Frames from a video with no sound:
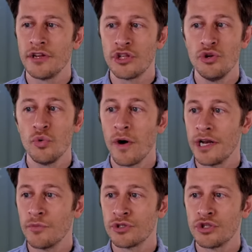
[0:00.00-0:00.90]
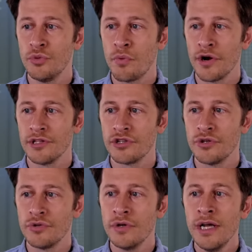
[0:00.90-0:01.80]
In Q1, it was
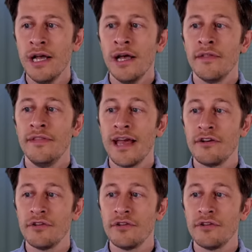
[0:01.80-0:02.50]
2.2. The end